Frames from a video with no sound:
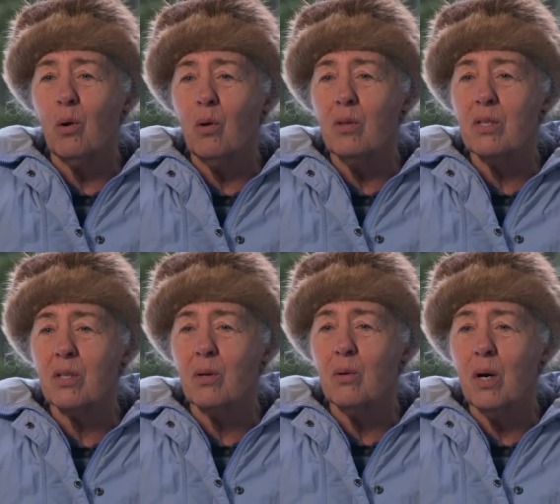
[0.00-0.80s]
old,
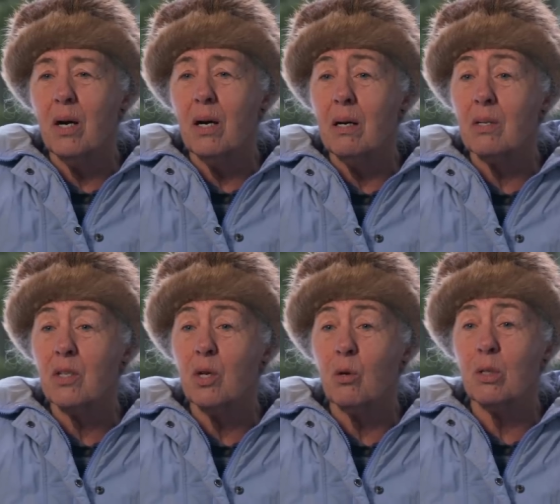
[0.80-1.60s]
so uh,
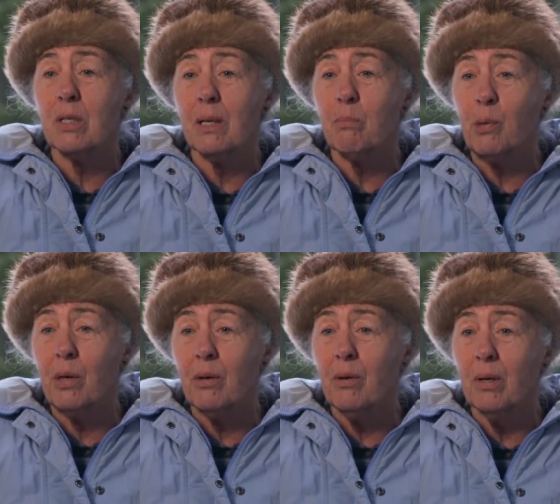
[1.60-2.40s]
snow's
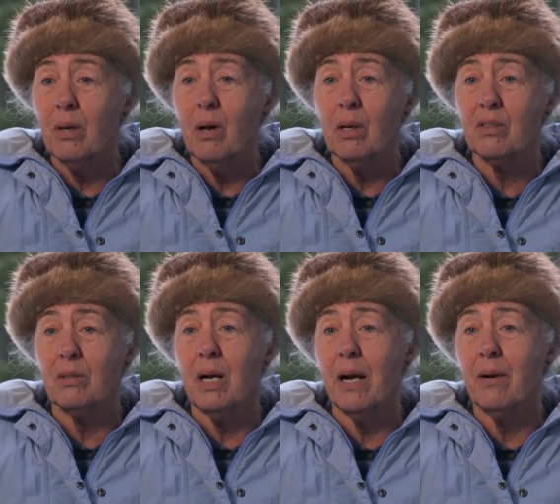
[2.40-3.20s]
slipperier and logs are
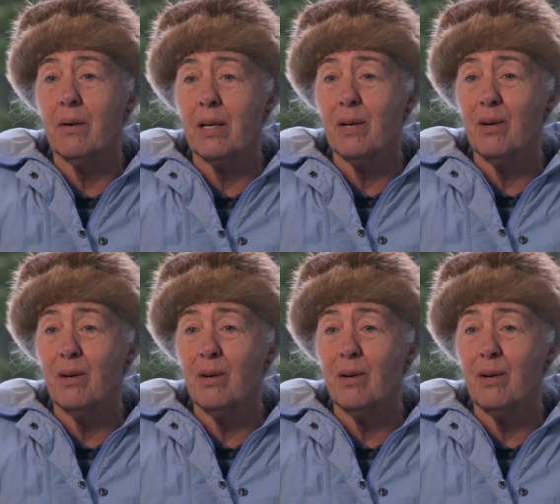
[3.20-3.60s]
higher to get